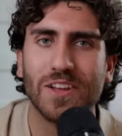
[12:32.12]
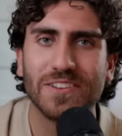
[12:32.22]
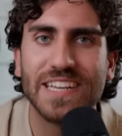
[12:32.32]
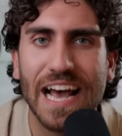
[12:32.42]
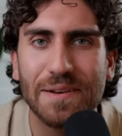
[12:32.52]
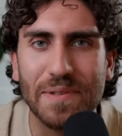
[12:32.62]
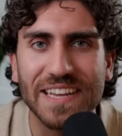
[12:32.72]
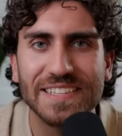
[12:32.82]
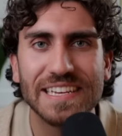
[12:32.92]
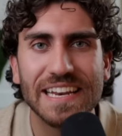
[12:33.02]
alongside
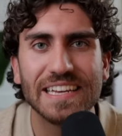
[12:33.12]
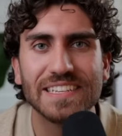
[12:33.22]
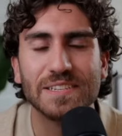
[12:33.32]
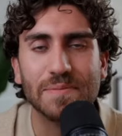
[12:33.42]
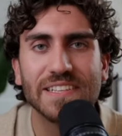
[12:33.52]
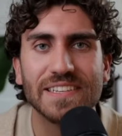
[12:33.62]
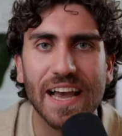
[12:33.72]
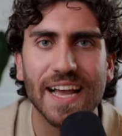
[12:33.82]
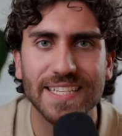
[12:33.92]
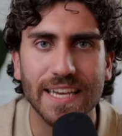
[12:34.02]
me and sit next to me and say,
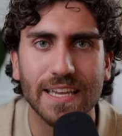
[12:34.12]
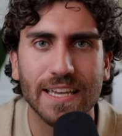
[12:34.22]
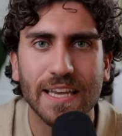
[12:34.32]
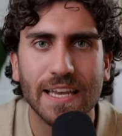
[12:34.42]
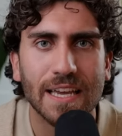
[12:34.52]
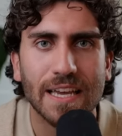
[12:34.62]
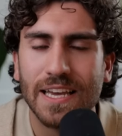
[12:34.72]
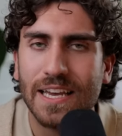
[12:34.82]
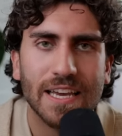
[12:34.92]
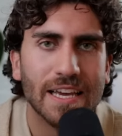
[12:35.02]
"Isaac,
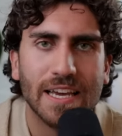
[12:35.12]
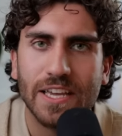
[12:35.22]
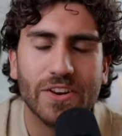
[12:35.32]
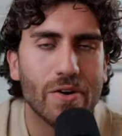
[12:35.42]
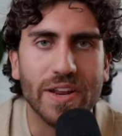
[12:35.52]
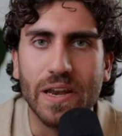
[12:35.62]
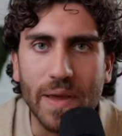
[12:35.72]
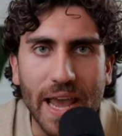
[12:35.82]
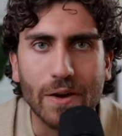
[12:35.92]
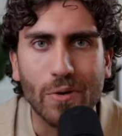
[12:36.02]
you don't need to
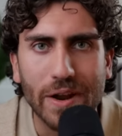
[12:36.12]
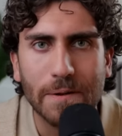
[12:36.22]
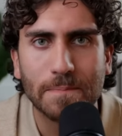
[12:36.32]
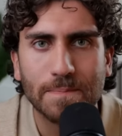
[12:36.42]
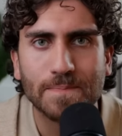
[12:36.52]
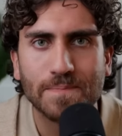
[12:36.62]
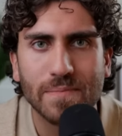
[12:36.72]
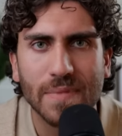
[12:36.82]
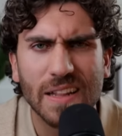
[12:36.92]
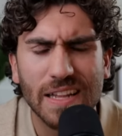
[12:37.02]
be angry."
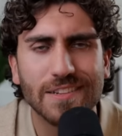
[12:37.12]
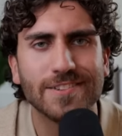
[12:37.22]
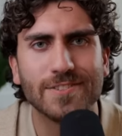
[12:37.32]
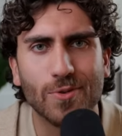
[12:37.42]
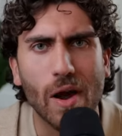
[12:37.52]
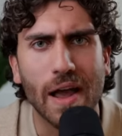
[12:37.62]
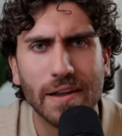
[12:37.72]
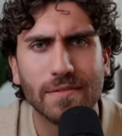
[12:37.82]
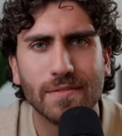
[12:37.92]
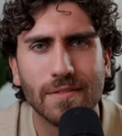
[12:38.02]
Let's just
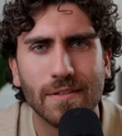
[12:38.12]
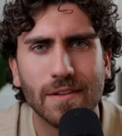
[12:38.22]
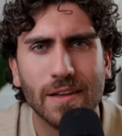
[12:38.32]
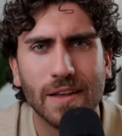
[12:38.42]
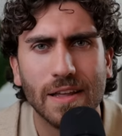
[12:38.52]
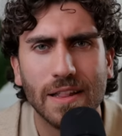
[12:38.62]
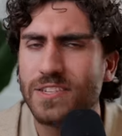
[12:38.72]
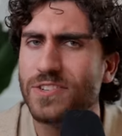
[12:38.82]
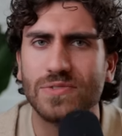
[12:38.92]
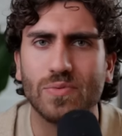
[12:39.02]
cry.
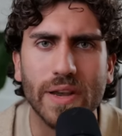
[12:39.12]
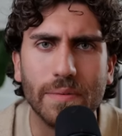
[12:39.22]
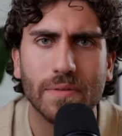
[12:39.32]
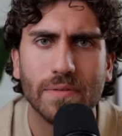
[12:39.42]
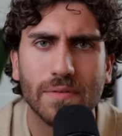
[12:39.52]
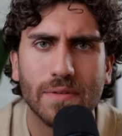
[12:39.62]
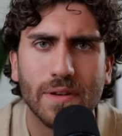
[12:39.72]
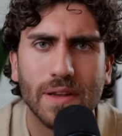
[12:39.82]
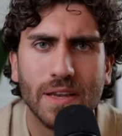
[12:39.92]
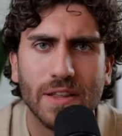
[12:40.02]
Let's just weep.
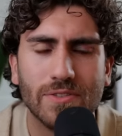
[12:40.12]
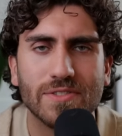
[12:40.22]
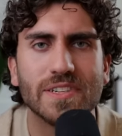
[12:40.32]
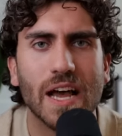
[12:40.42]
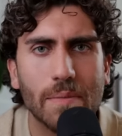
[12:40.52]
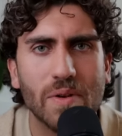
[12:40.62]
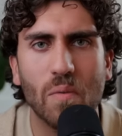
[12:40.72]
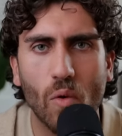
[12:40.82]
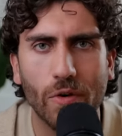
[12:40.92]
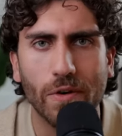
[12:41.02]
There's a time to
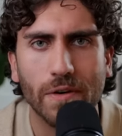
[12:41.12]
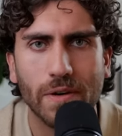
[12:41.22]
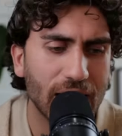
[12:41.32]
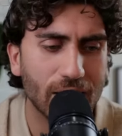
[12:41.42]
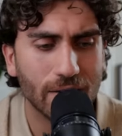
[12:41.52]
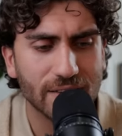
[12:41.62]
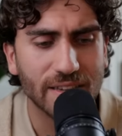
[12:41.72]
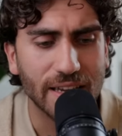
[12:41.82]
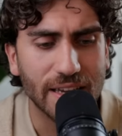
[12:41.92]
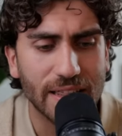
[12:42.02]
mourn. And
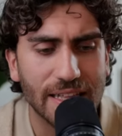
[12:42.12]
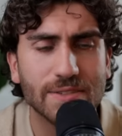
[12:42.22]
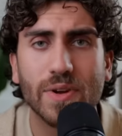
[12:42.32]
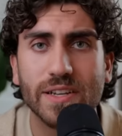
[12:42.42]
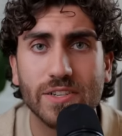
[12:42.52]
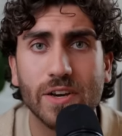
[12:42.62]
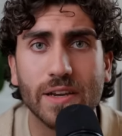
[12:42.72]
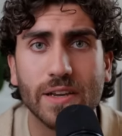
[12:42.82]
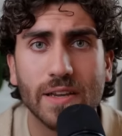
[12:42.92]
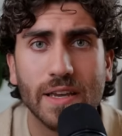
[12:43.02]
honestly, that's what it
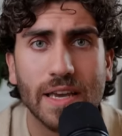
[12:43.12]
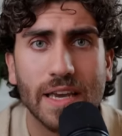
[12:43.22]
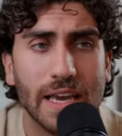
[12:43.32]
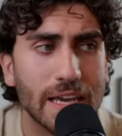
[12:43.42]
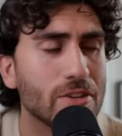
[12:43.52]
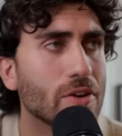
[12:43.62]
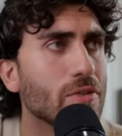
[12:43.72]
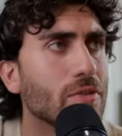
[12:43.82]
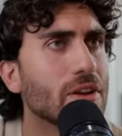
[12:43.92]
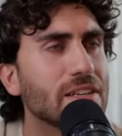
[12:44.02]
took. It
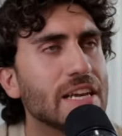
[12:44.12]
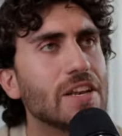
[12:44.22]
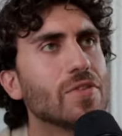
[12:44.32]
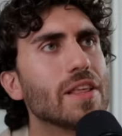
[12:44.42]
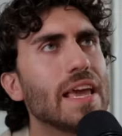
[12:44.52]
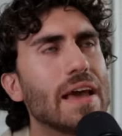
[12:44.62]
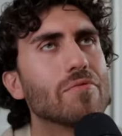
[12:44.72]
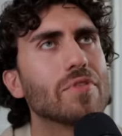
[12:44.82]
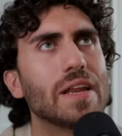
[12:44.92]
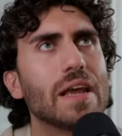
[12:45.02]
took continually
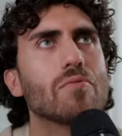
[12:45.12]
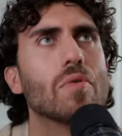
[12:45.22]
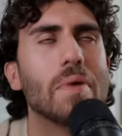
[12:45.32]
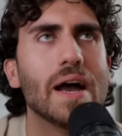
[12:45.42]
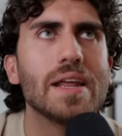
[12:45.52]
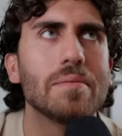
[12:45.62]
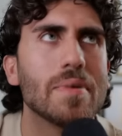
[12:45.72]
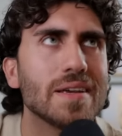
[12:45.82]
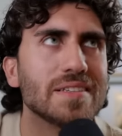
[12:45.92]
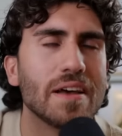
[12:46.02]
every day reminding
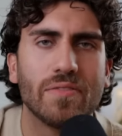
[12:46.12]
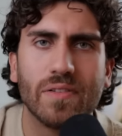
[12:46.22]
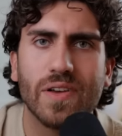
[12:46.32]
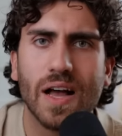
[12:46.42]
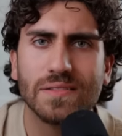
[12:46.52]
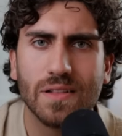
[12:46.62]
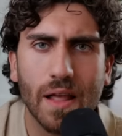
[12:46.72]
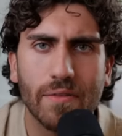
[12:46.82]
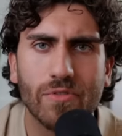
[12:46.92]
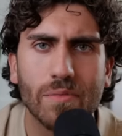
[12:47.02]
myself of God's
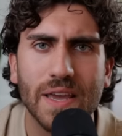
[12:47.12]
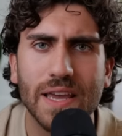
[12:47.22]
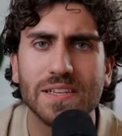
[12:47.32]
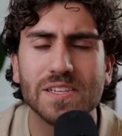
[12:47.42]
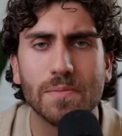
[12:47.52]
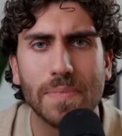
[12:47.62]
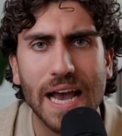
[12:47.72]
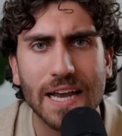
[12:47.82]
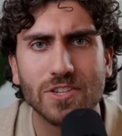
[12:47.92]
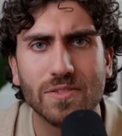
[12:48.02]
love for me, his
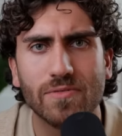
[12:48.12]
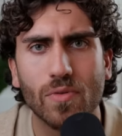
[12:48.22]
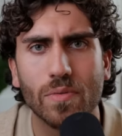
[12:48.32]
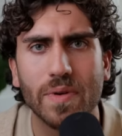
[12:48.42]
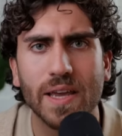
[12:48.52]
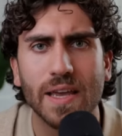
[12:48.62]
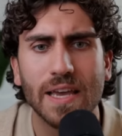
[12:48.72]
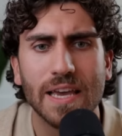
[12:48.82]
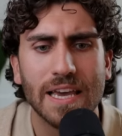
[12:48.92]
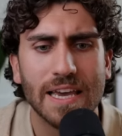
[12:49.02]
compassion for me,
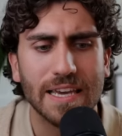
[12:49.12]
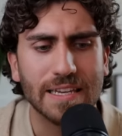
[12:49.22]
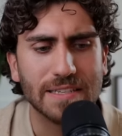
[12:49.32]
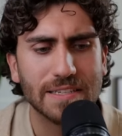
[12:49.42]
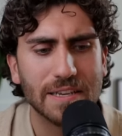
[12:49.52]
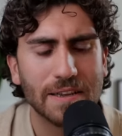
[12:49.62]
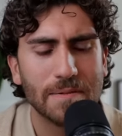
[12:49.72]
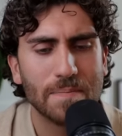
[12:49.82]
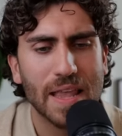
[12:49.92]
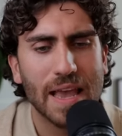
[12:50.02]
his
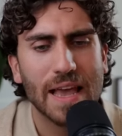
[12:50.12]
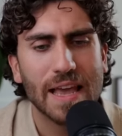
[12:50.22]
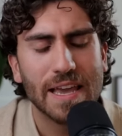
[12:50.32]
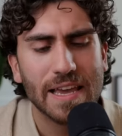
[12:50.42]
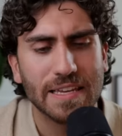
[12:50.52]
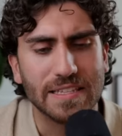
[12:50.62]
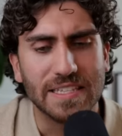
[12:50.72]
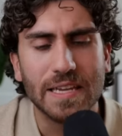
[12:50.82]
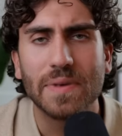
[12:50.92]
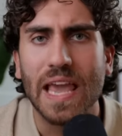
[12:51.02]
his
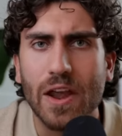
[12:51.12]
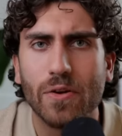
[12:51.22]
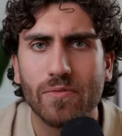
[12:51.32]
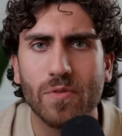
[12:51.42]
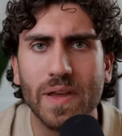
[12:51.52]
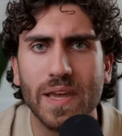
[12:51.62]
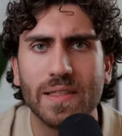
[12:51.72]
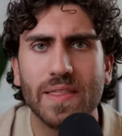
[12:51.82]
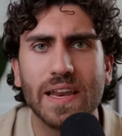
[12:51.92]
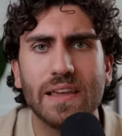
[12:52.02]
deep care for
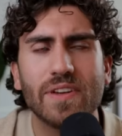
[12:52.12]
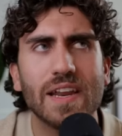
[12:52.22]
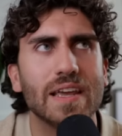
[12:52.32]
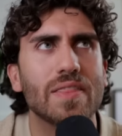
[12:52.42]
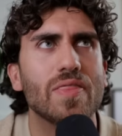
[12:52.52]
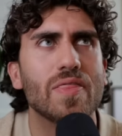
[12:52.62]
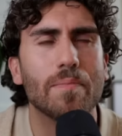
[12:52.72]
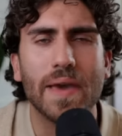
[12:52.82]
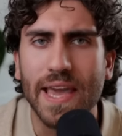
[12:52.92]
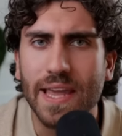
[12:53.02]
me that even in the
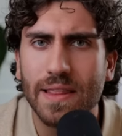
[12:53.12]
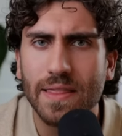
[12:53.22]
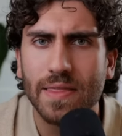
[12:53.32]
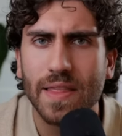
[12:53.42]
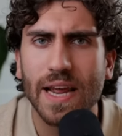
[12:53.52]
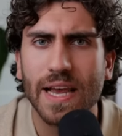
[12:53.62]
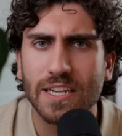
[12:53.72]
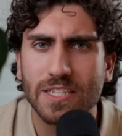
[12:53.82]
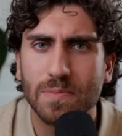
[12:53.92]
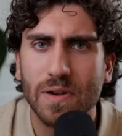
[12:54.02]
pain that I
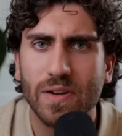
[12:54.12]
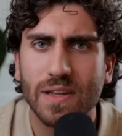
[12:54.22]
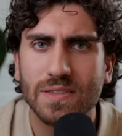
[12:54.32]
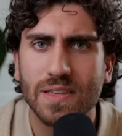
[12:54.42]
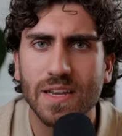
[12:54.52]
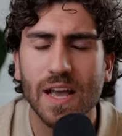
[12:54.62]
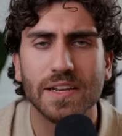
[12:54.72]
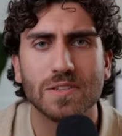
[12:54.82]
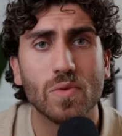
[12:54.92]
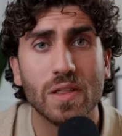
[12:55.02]
experience that
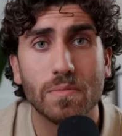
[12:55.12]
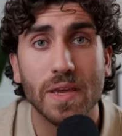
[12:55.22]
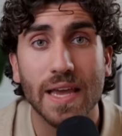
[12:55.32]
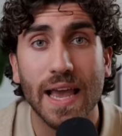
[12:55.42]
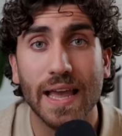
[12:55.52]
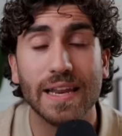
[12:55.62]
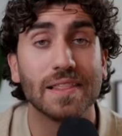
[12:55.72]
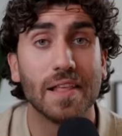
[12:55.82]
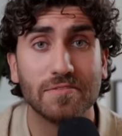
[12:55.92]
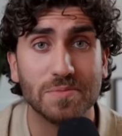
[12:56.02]
God is with me and he
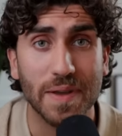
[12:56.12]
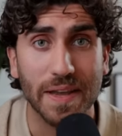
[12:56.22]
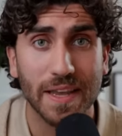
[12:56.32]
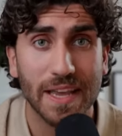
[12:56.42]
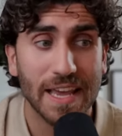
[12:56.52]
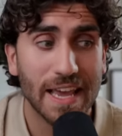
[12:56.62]
loves me.